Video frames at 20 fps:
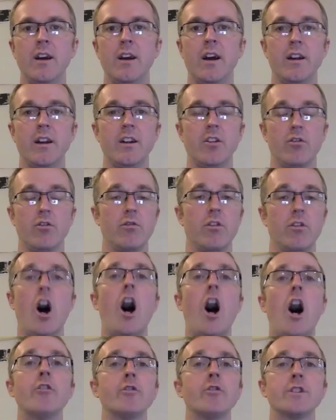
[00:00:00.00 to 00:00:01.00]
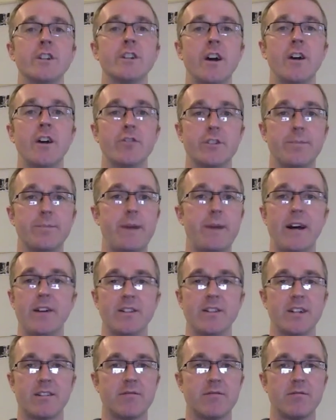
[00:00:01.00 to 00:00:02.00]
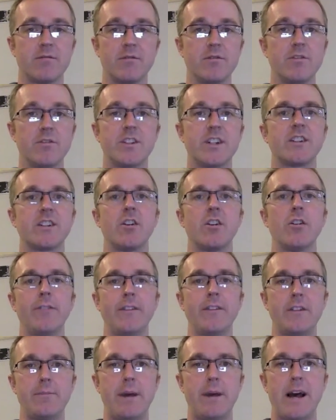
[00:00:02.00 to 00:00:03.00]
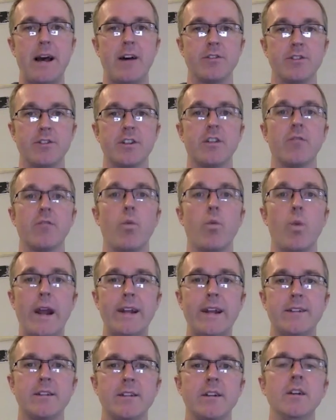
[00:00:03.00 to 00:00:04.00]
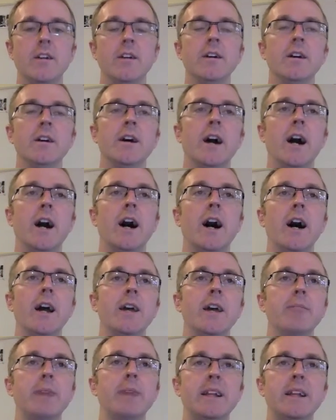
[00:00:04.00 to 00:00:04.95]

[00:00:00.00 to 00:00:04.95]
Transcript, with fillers: uh, you know, hundreds and hundreds of pounds, like six hundred fifty pounds right. of weight. Uh, it